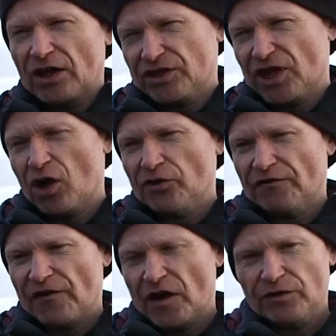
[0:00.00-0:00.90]
to hold the
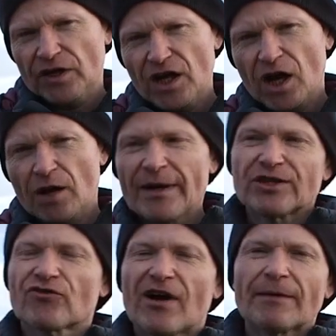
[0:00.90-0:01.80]
phone on my
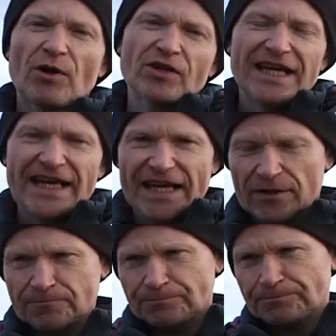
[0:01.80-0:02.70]
tripod
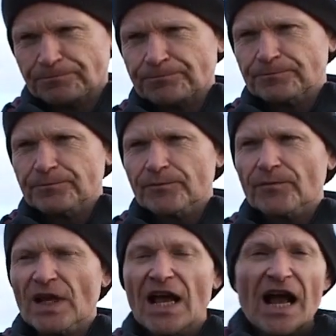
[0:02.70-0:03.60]
here.
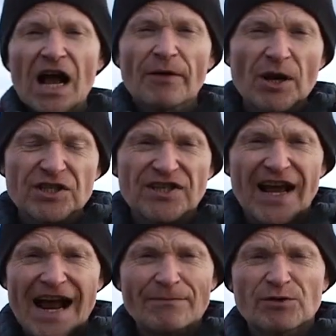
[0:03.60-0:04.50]
And most of the
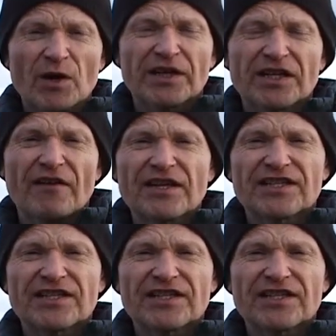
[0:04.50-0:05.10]
apps work in a very